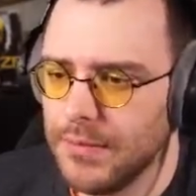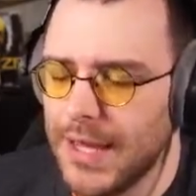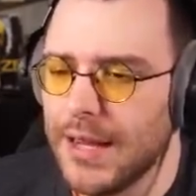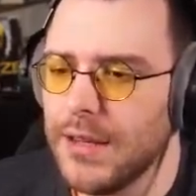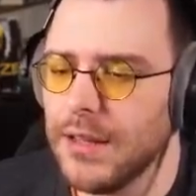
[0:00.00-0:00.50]

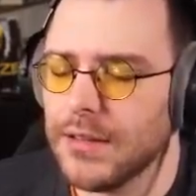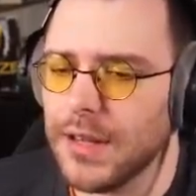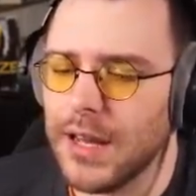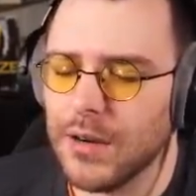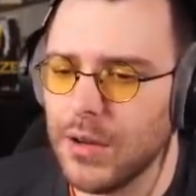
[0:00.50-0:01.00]
Endings,
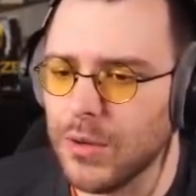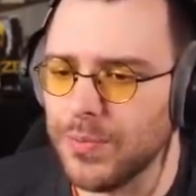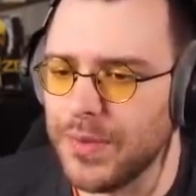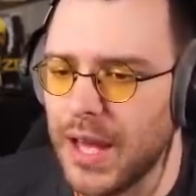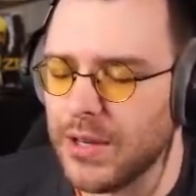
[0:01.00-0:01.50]
I don't know.
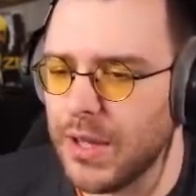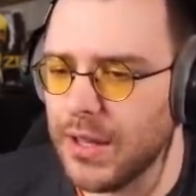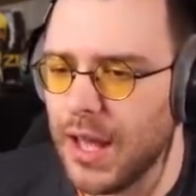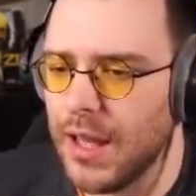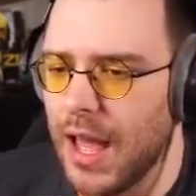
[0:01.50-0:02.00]

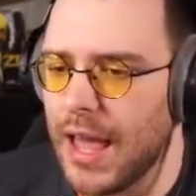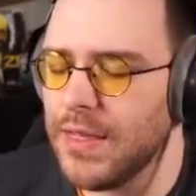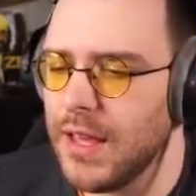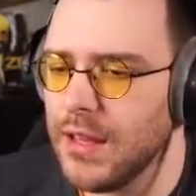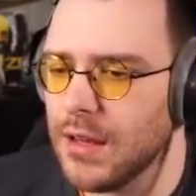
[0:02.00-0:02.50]

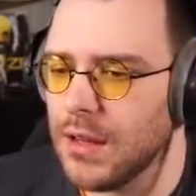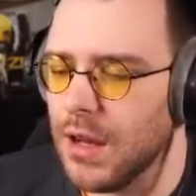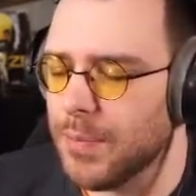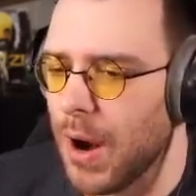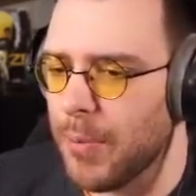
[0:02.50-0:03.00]
Ending a
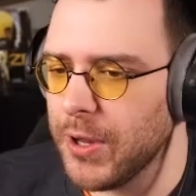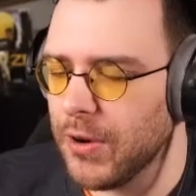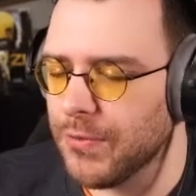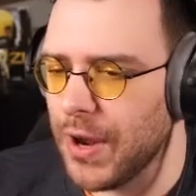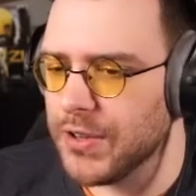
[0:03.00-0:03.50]
property or
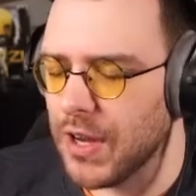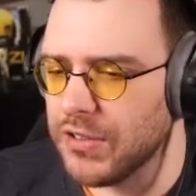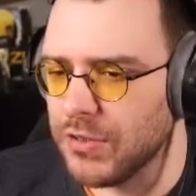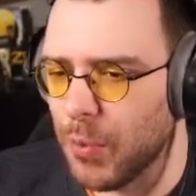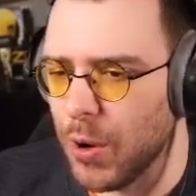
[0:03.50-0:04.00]
franchise
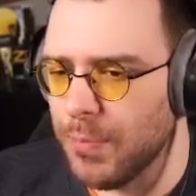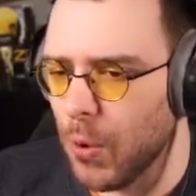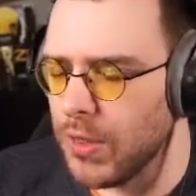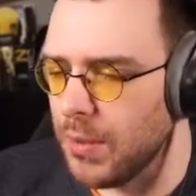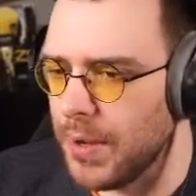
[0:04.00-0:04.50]
is more
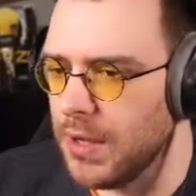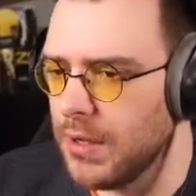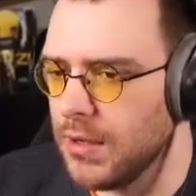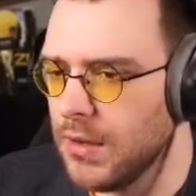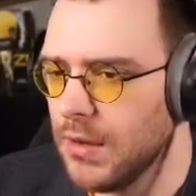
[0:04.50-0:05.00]
important to me.
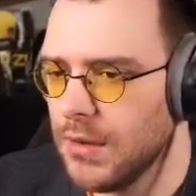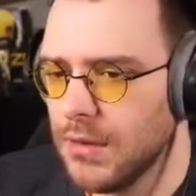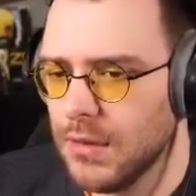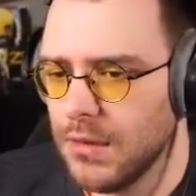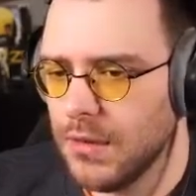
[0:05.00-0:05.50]

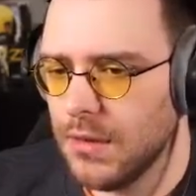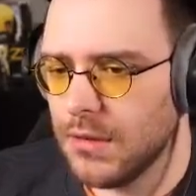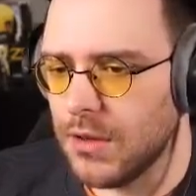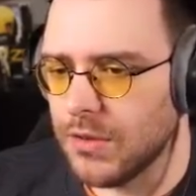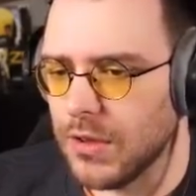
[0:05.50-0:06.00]

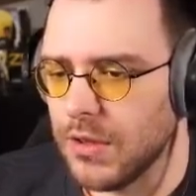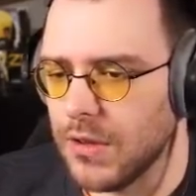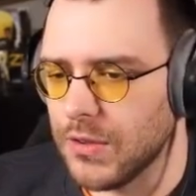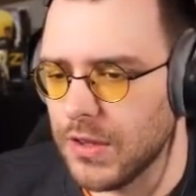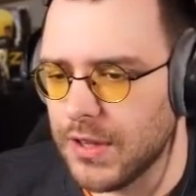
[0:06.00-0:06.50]
There's
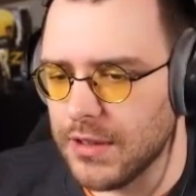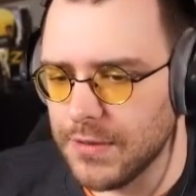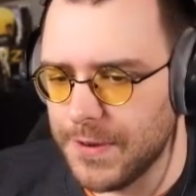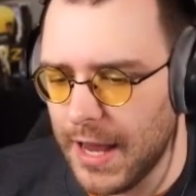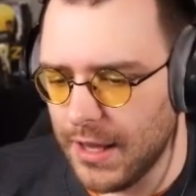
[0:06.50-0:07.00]
a sense of
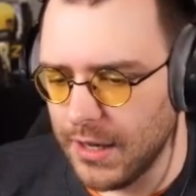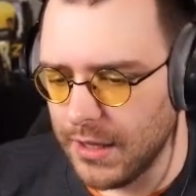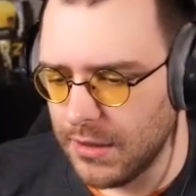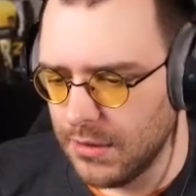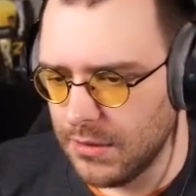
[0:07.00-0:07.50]

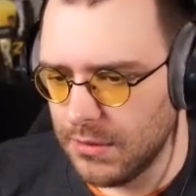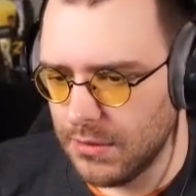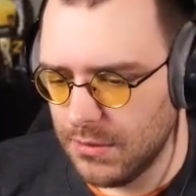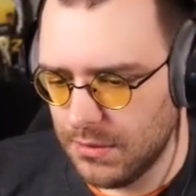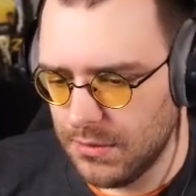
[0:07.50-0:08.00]
finality
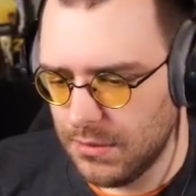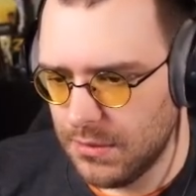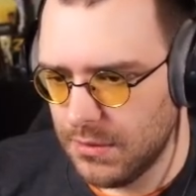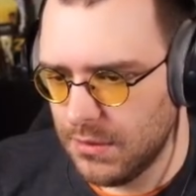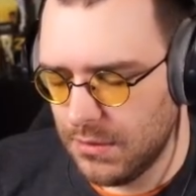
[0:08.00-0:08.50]

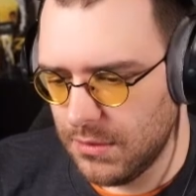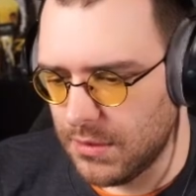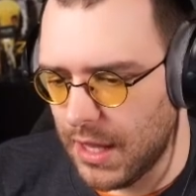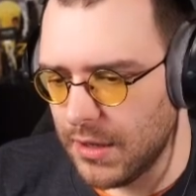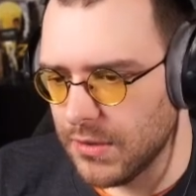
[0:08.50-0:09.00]

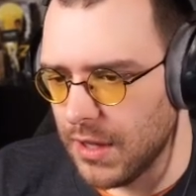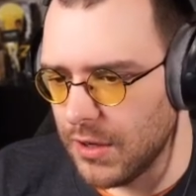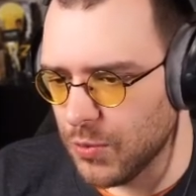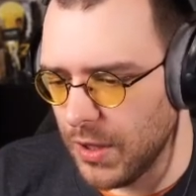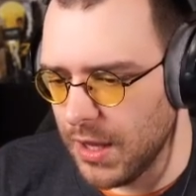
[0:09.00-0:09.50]
that
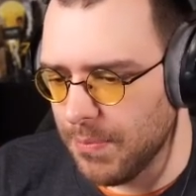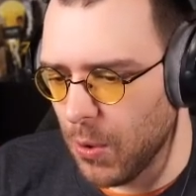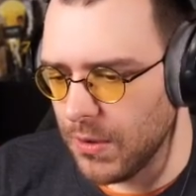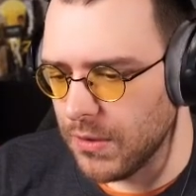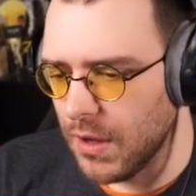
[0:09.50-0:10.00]
is really
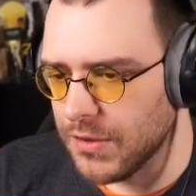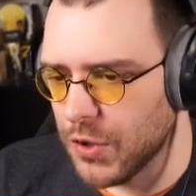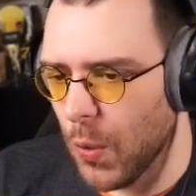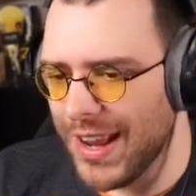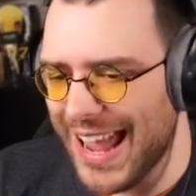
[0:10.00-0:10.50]
important. A
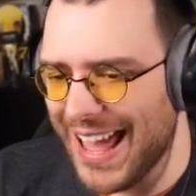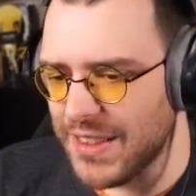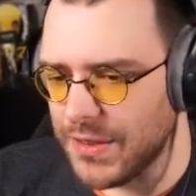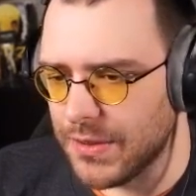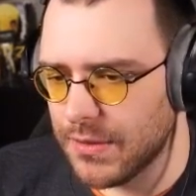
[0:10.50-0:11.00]
story
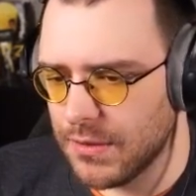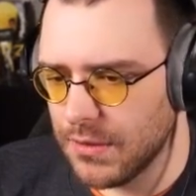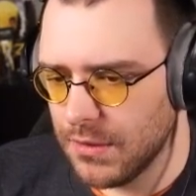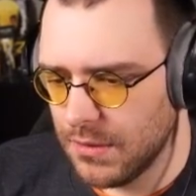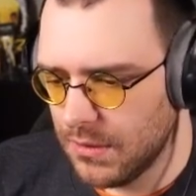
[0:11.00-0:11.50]
ends.
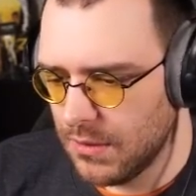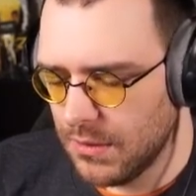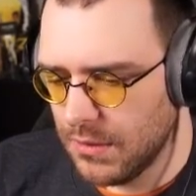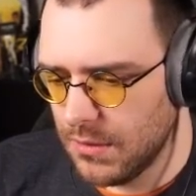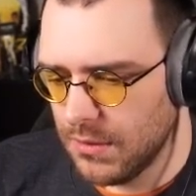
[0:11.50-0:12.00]

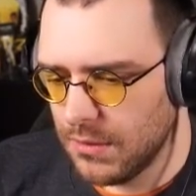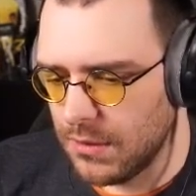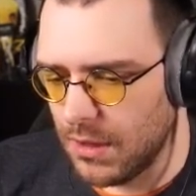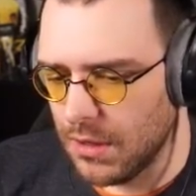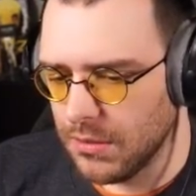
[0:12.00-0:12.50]

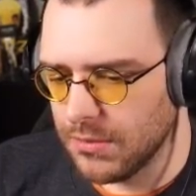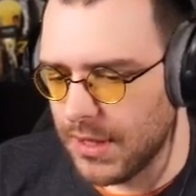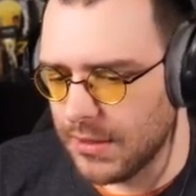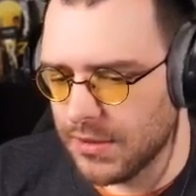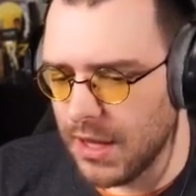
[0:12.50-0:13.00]
You know,
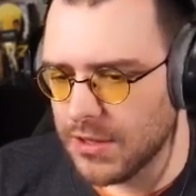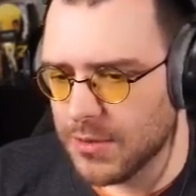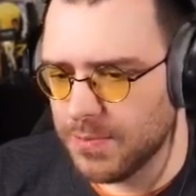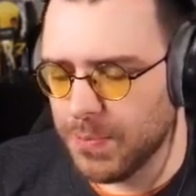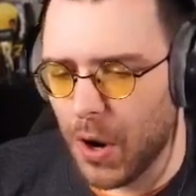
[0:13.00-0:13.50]
that's
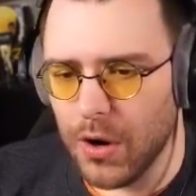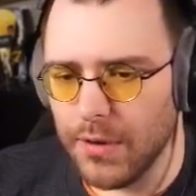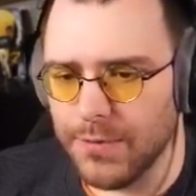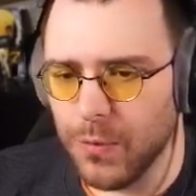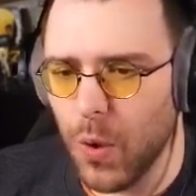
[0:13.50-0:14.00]
part
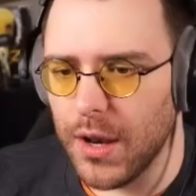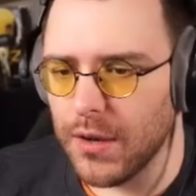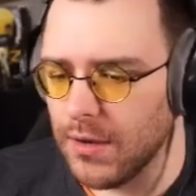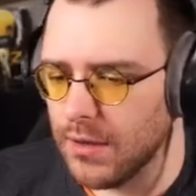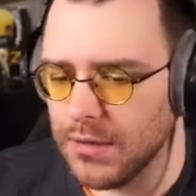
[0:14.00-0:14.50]
of what
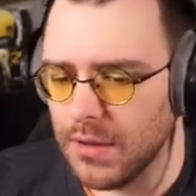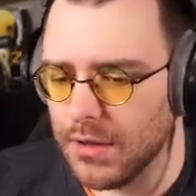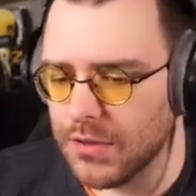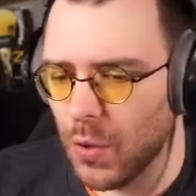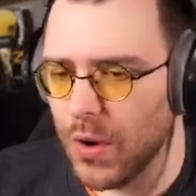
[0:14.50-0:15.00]
a
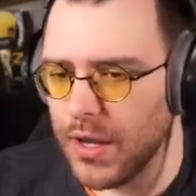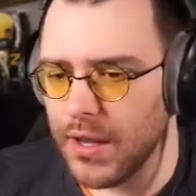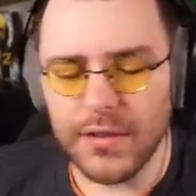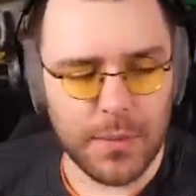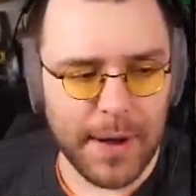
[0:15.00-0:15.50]
story
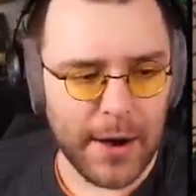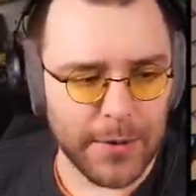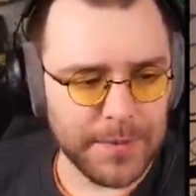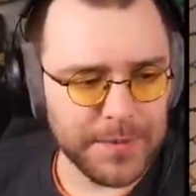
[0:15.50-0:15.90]
is about.